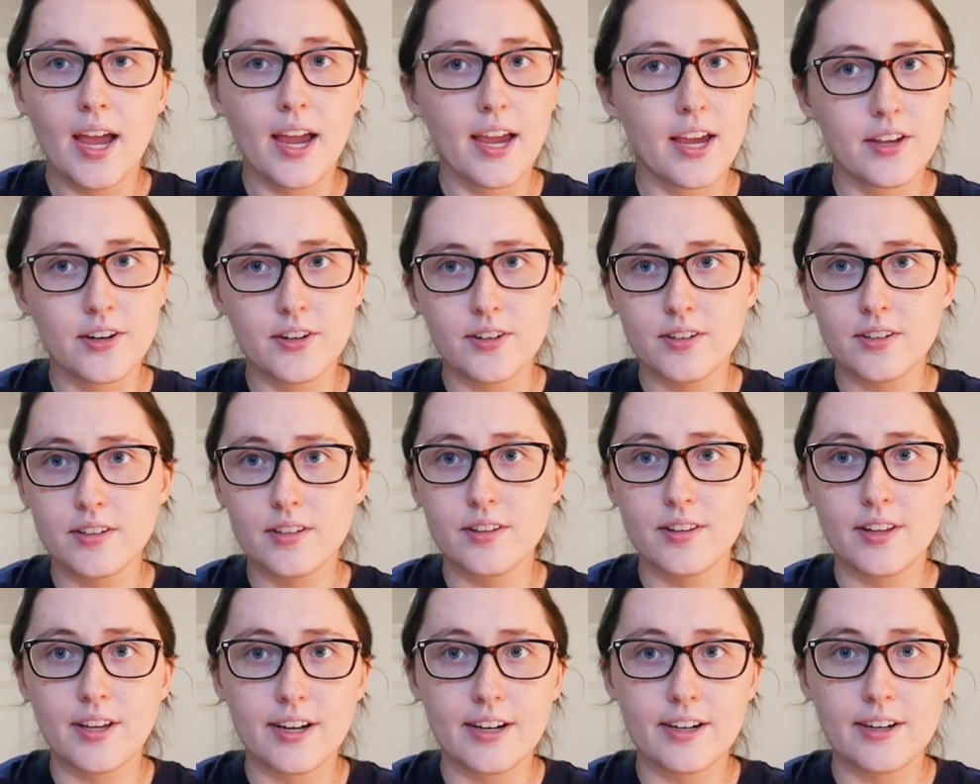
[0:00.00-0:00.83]
and
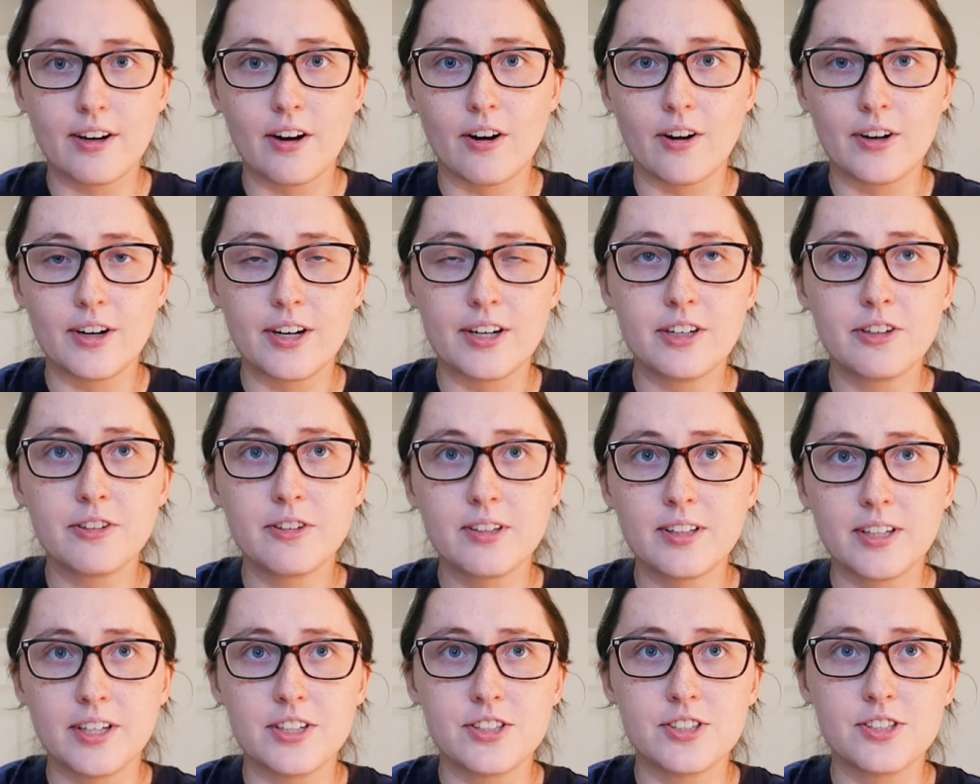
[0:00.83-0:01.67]
they are in a
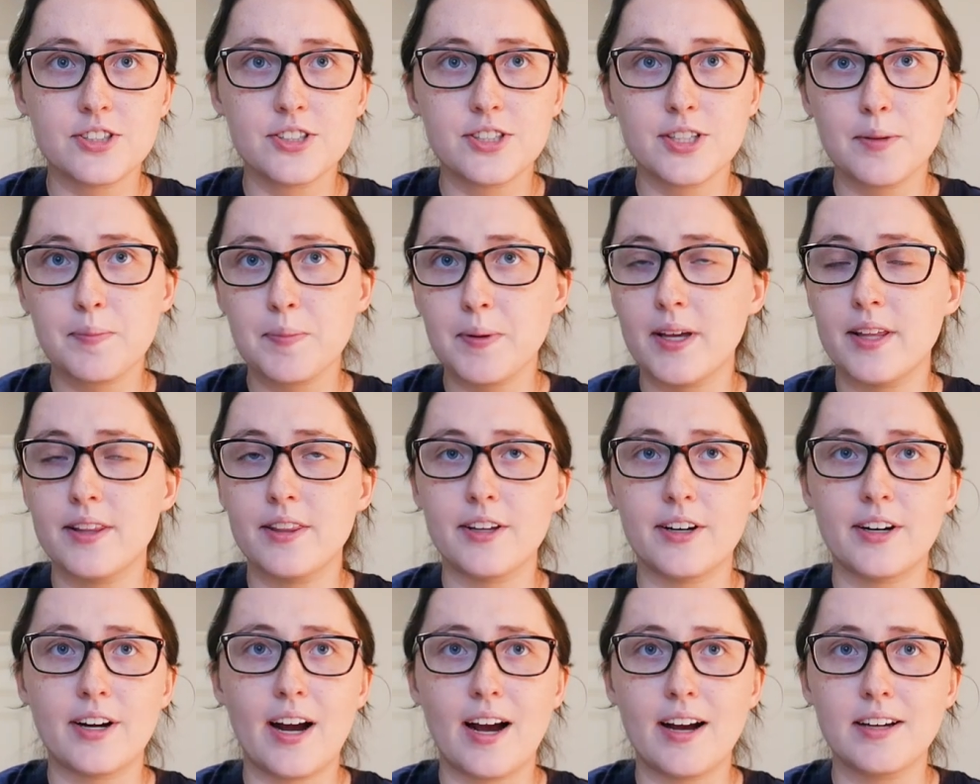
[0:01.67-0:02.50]
relationship
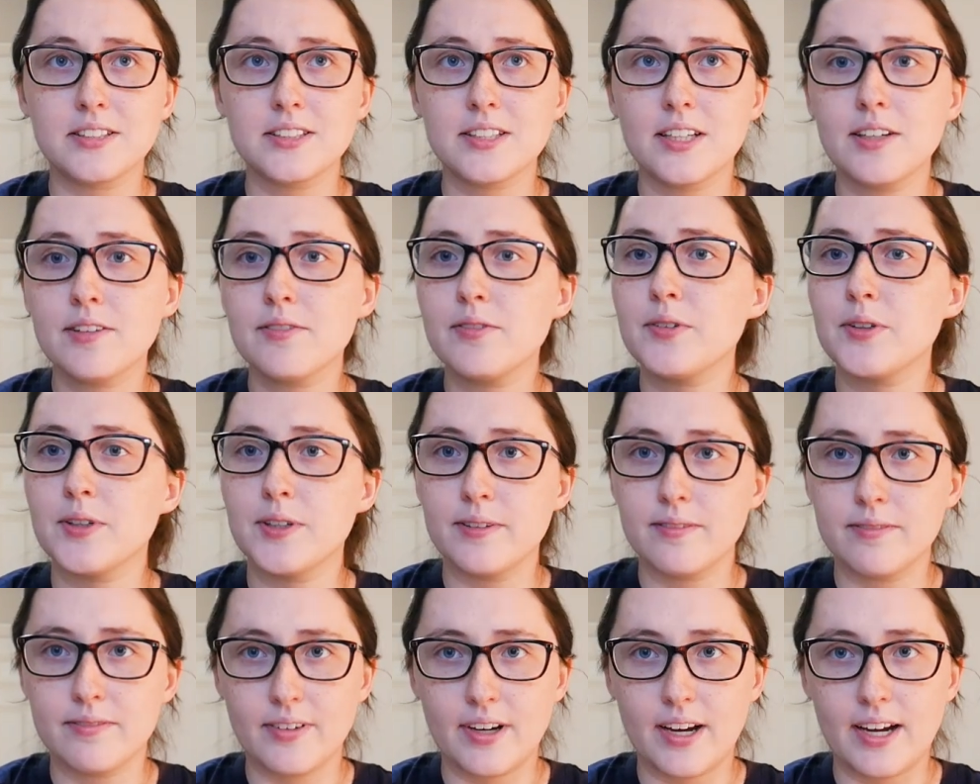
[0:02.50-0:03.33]
and they're asking for
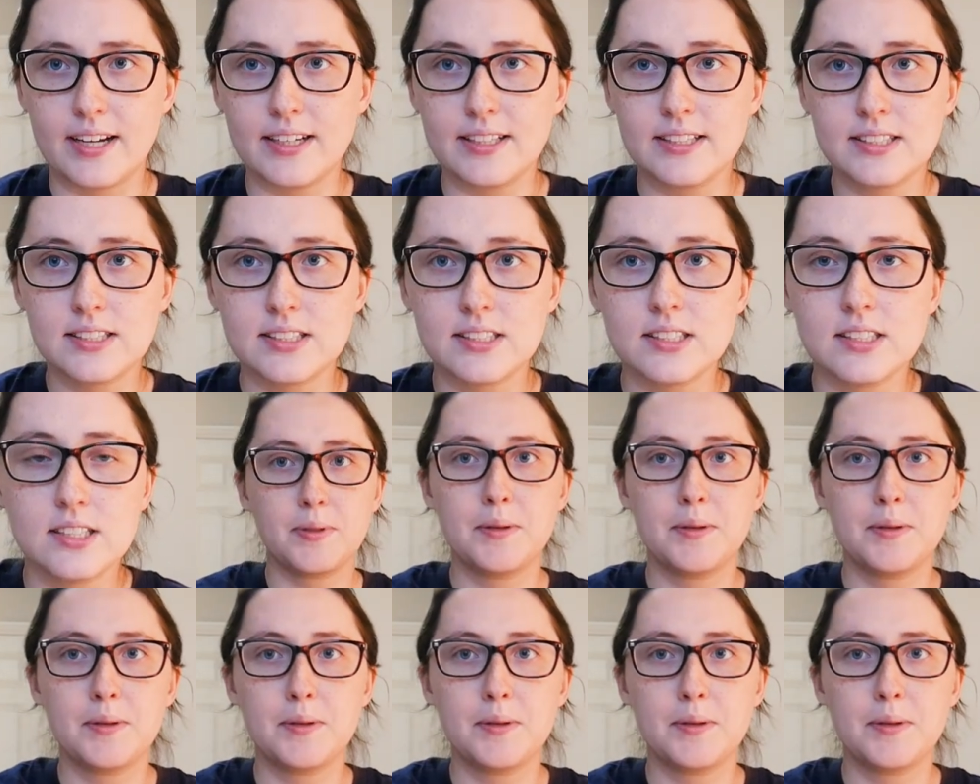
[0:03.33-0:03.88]
advice.